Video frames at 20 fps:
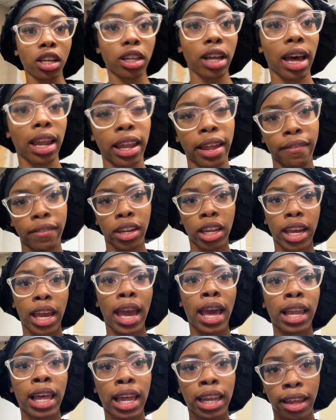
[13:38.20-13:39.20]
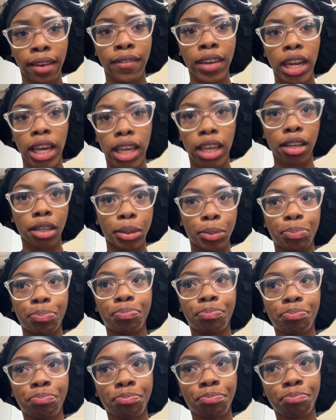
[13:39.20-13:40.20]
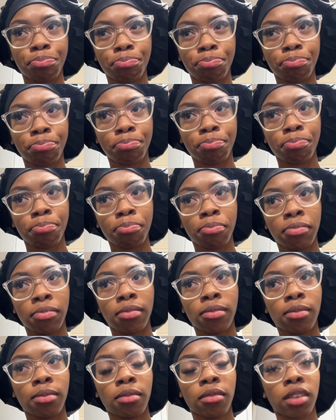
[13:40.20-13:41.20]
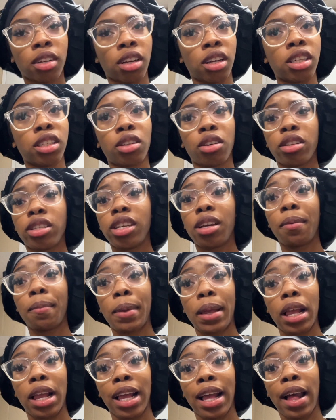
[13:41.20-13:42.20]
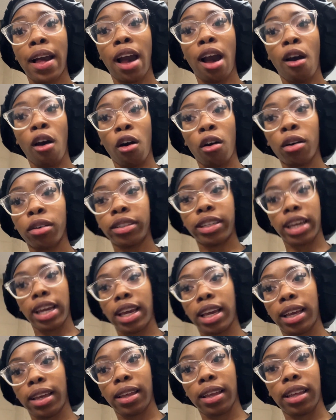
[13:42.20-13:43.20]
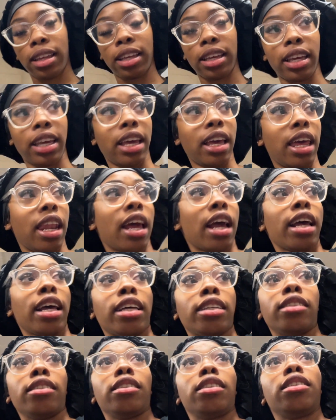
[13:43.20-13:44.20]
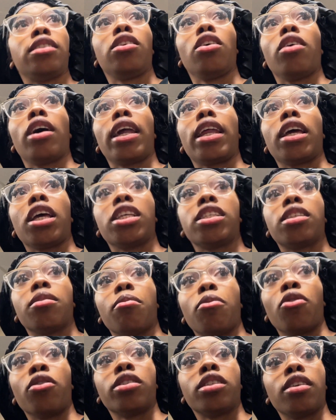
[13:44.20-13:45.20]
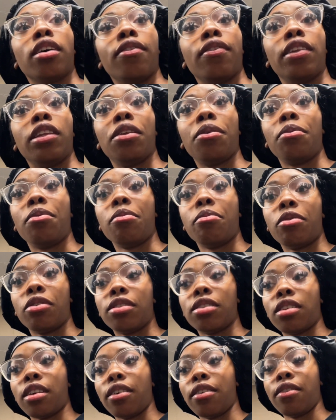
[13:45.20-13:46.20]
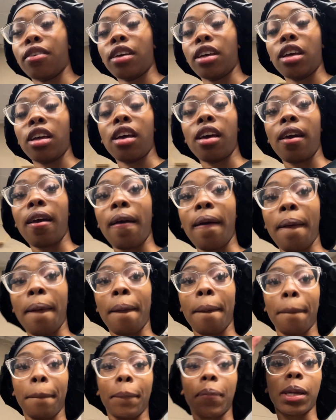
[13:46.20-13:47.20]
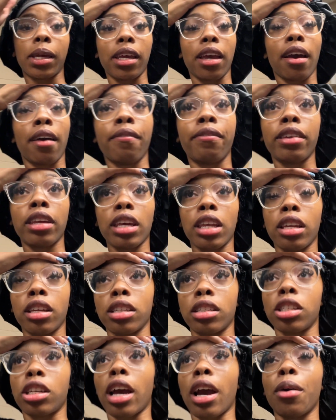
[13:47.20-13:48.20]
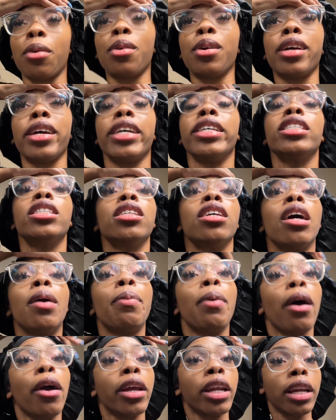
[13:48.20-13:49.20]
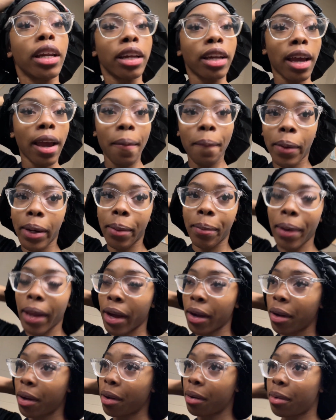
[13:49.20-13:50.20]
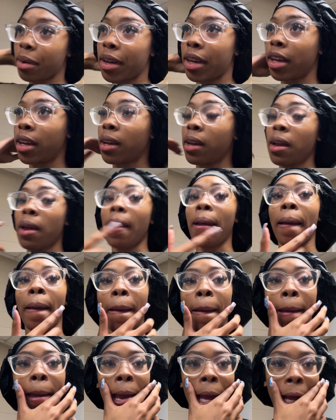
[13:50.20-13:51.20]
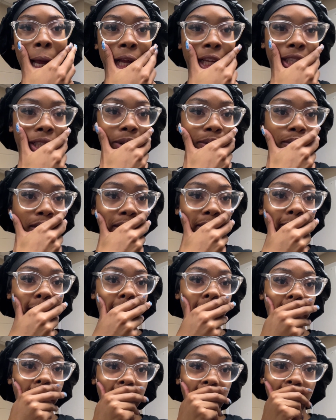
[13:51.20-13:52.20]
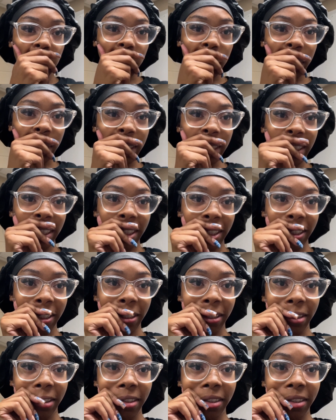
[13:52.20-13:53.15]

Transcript: eleven a m So it took me all day and I had, still gotta get some more stuff, a little bit more stuff. But yeah, I'm gonna get in the shower. It's a party tonight, but I'm not going. So I'm probably just gonna chill.